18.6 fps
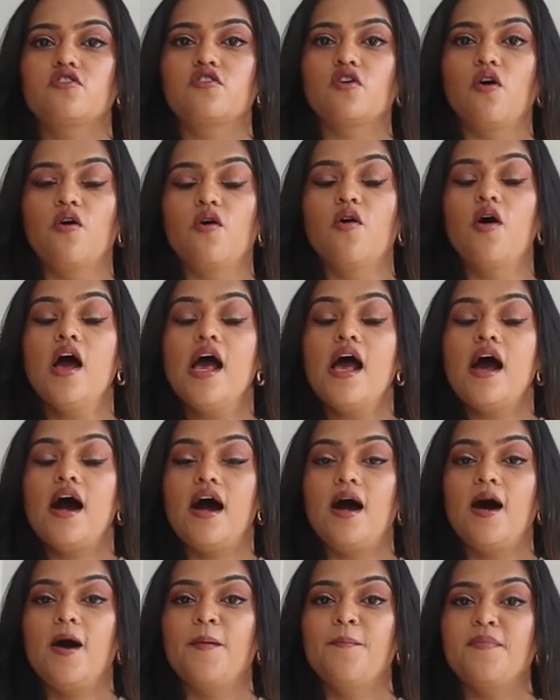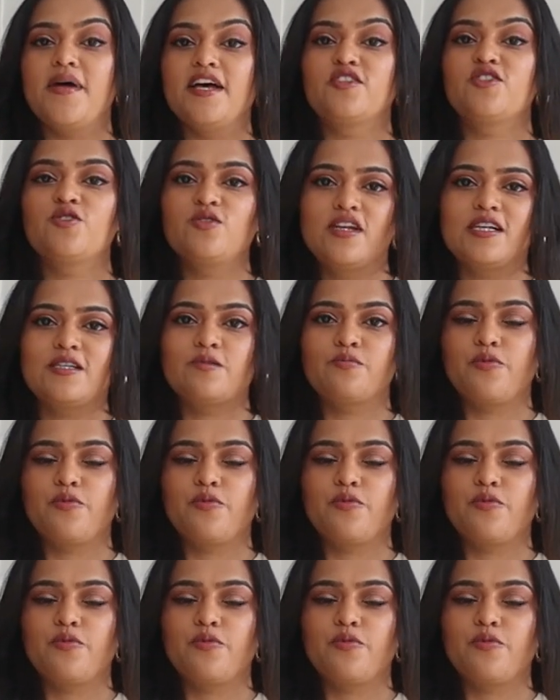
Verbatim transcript: So um, as soon as